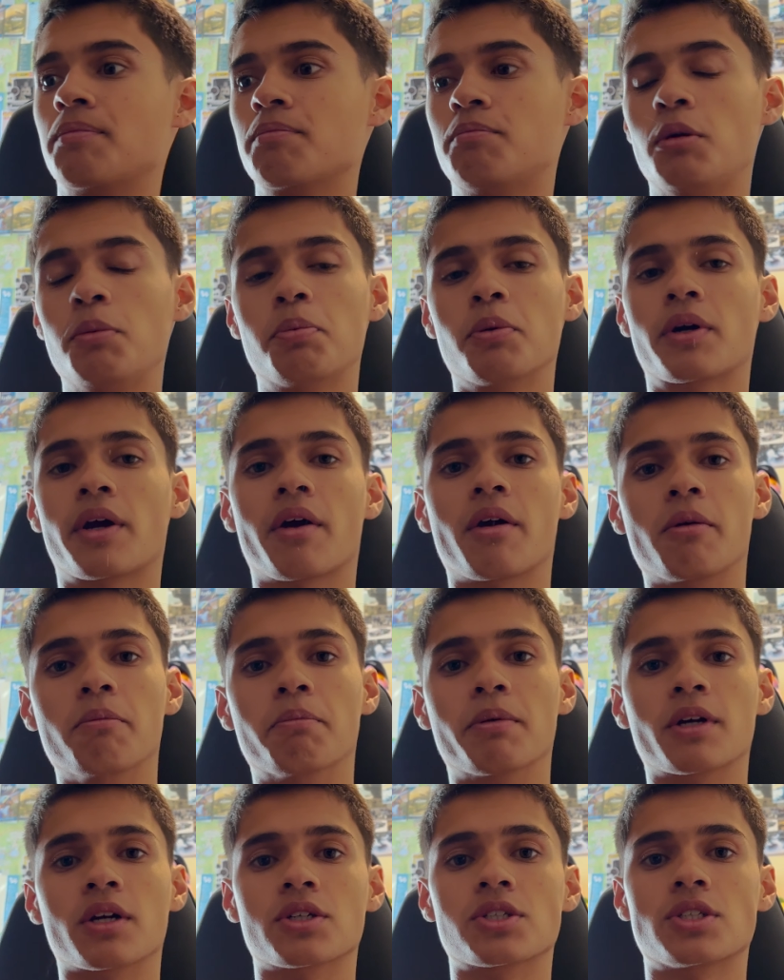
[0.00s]
people carrying
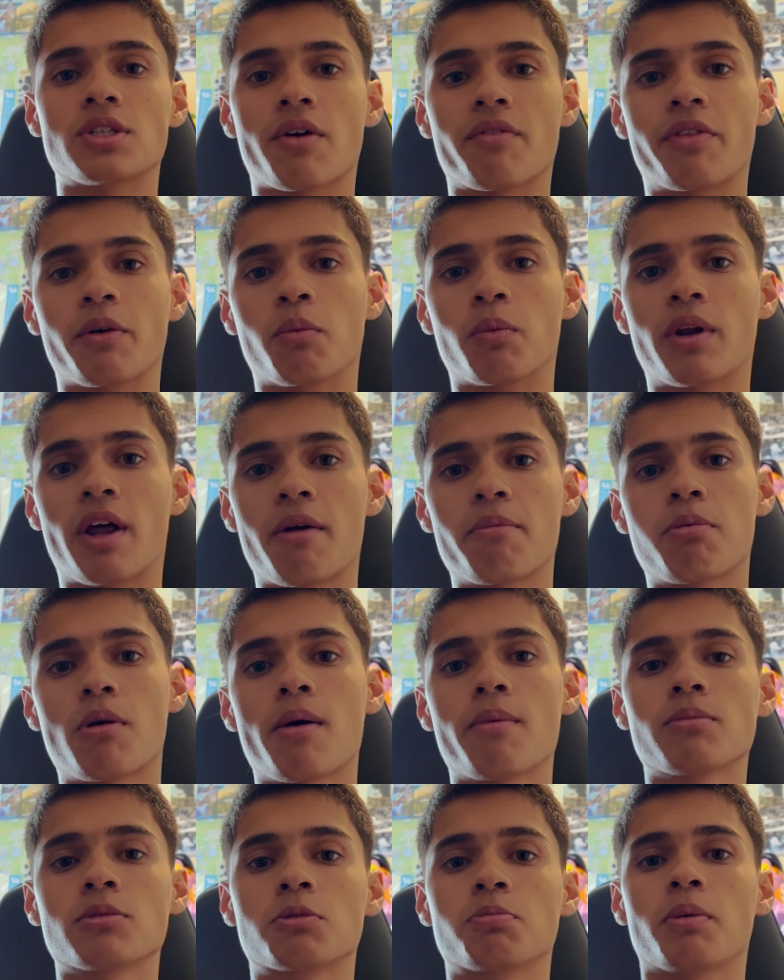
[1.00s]
bigger stuff, they would have problems,